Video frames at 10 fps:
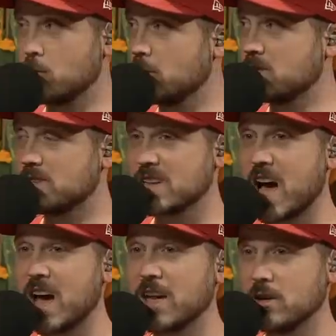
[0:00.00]
through his
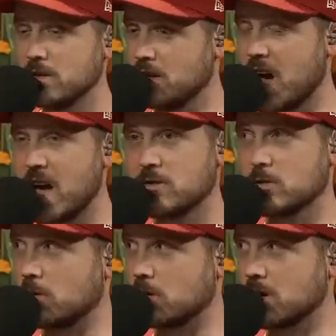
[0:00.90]
entire high
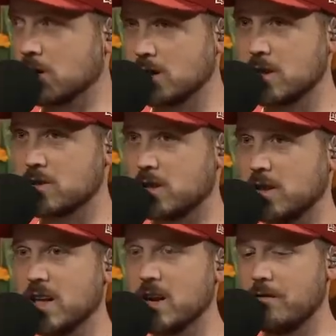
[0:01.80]
school,
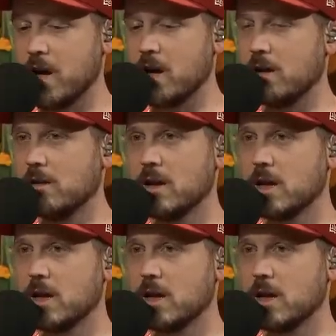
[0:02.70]
collegiate, NFL,